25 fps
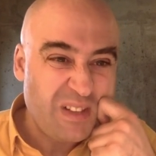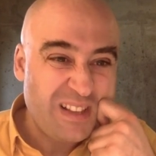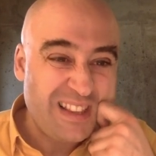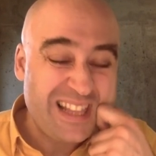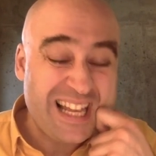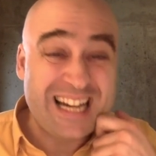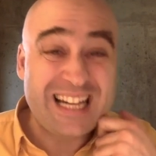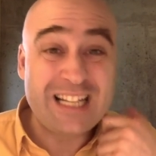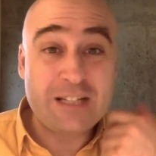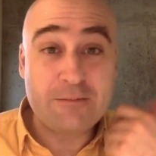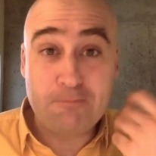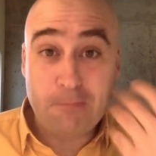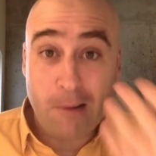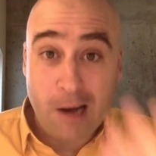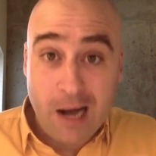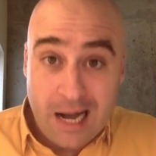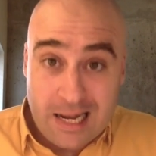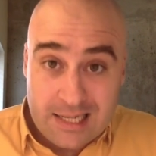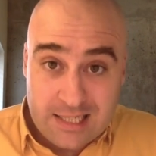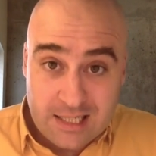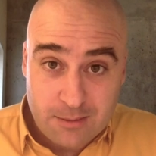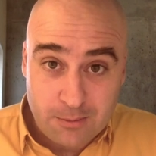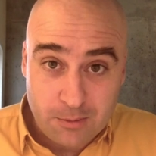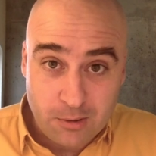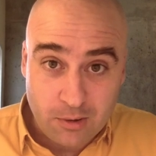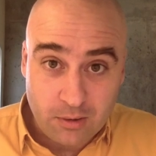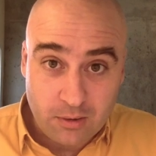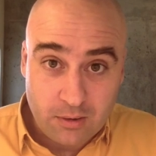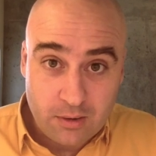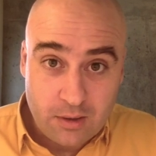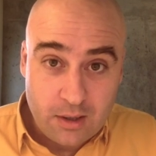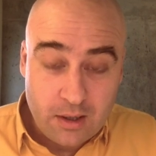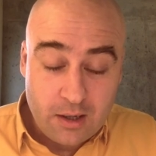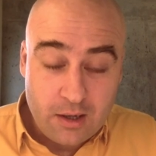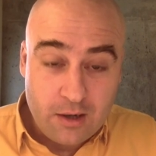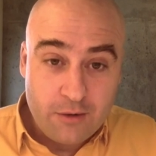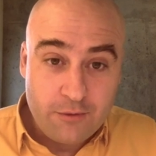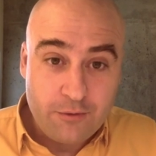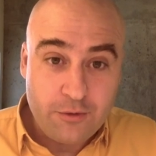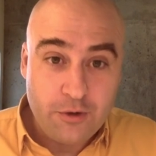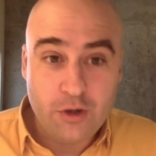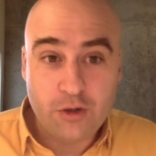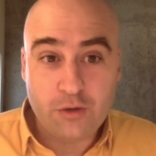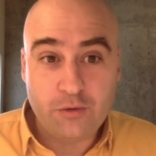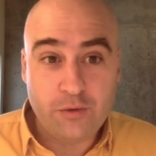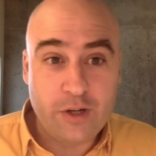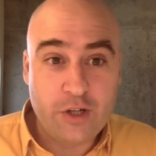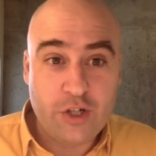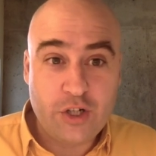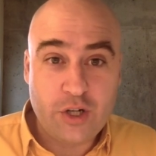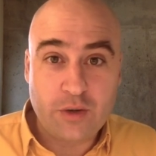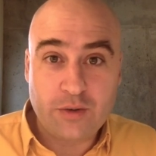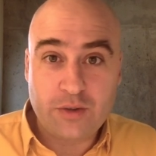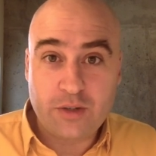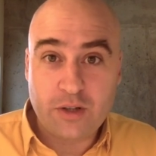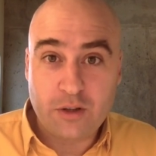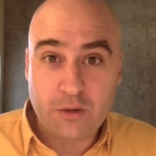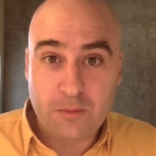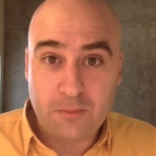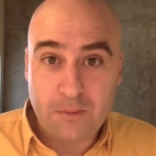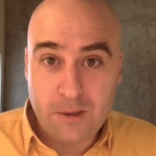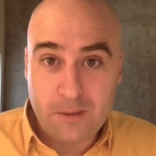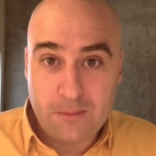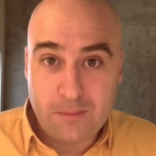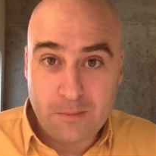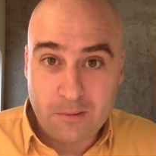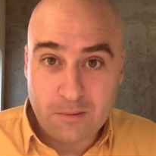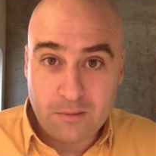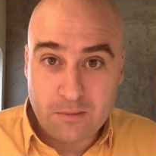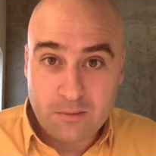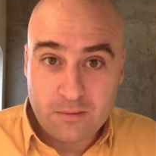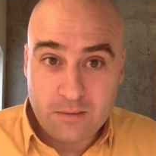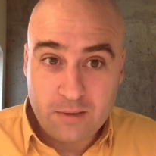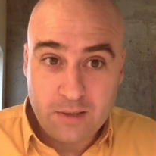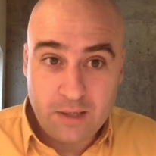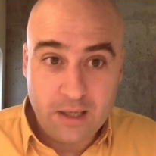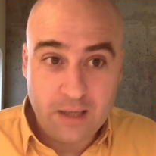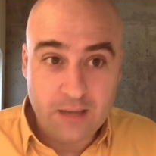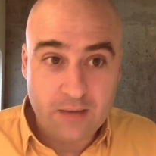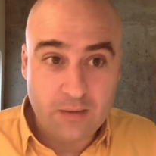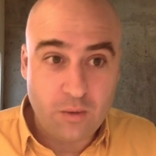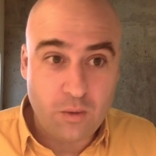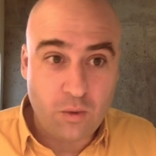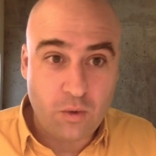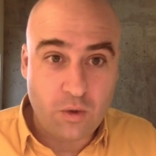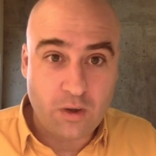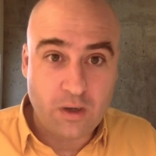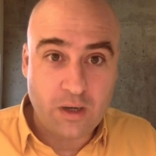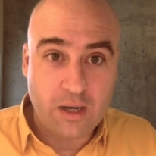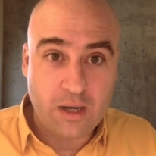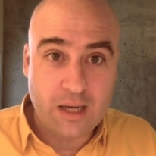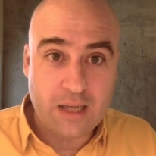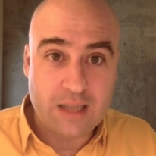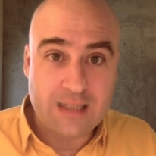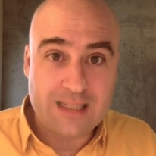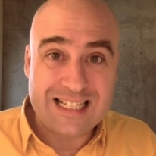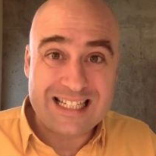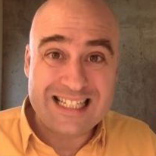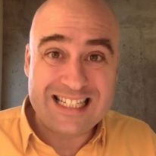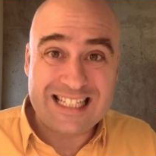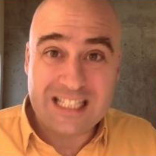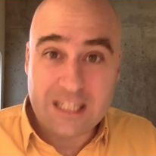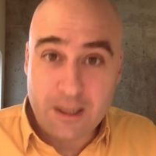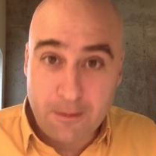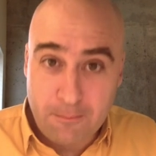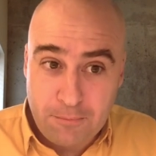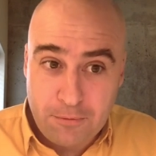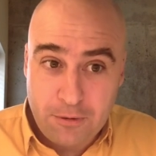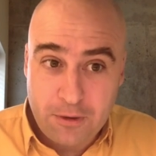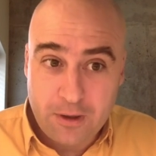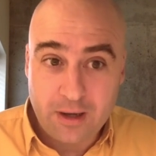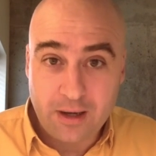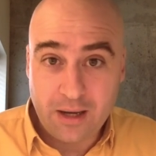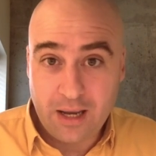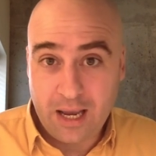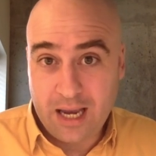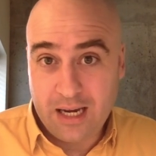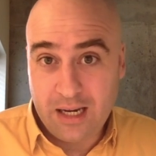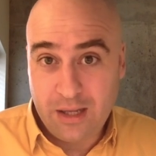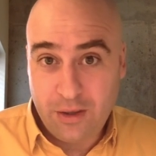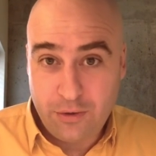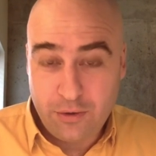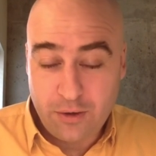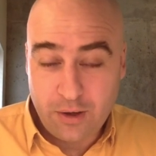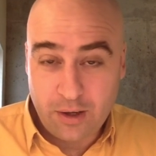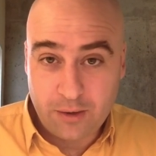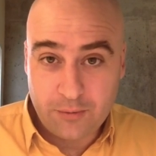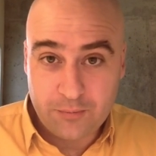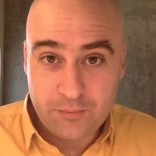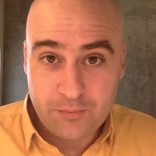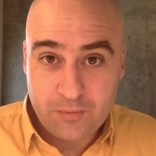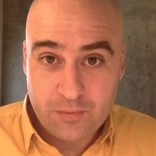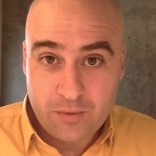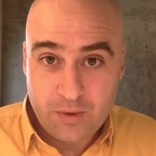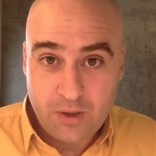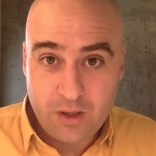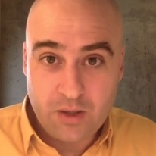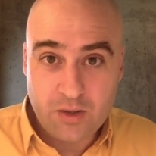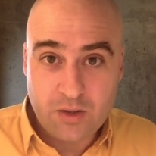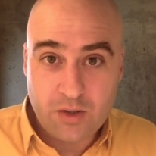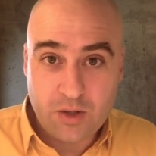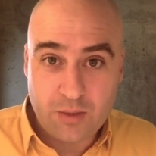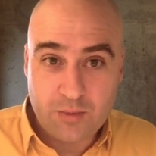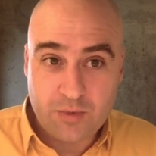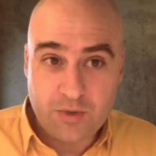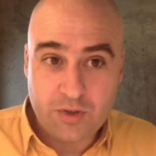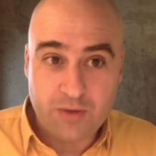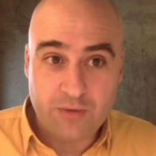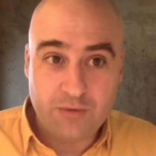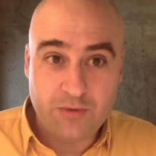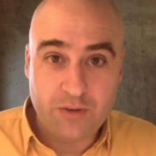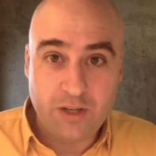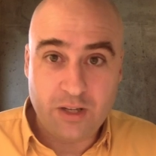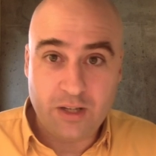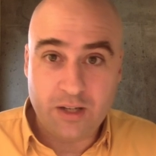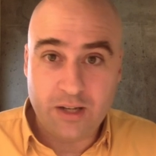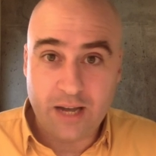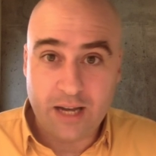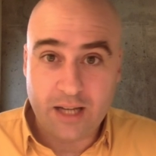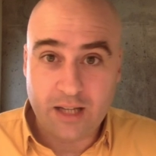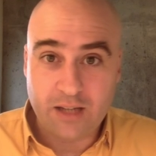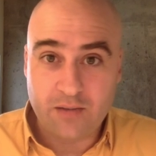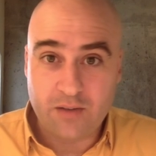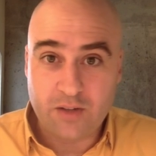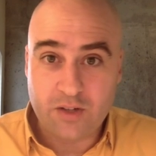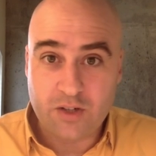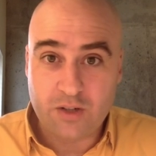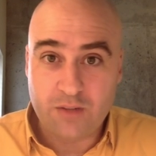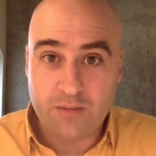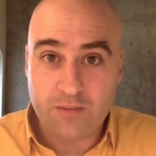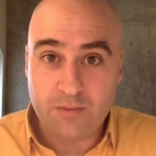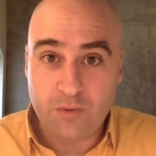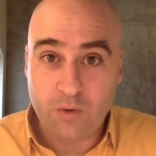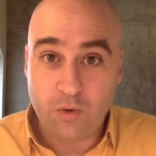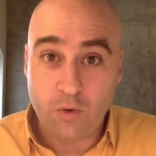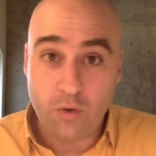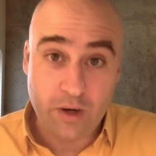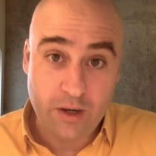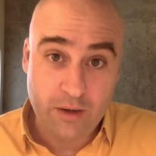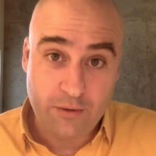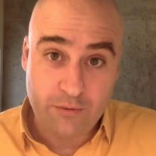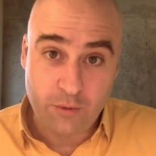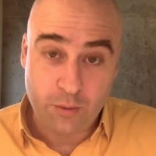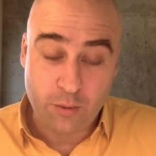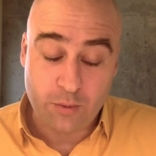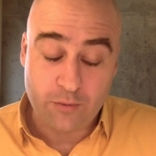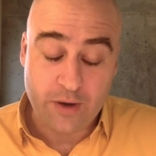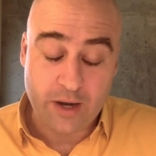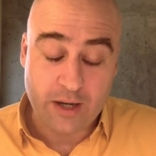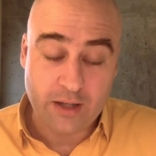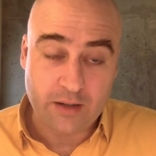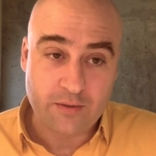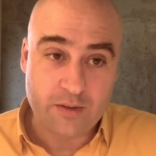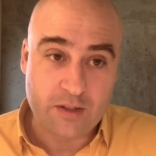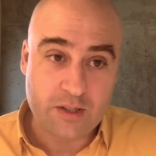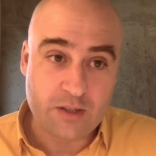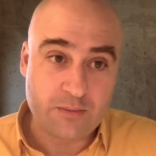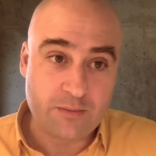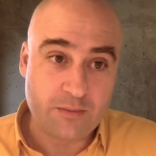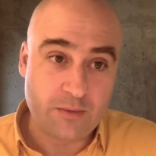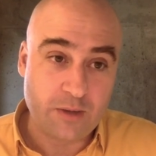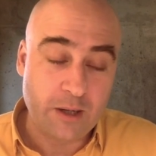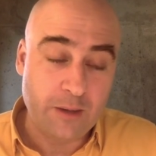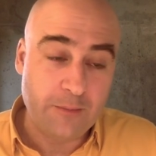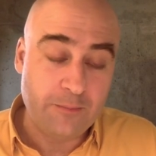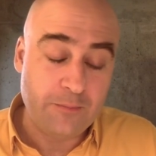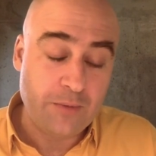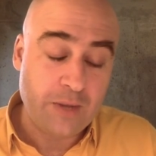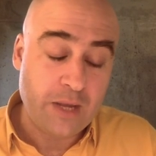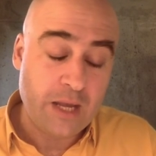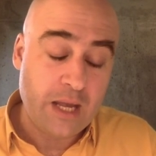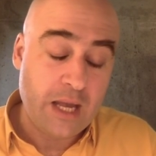that it's possible for you to reach out to other people and organize something, anything, in terms of vegan activism or any form of activism, right?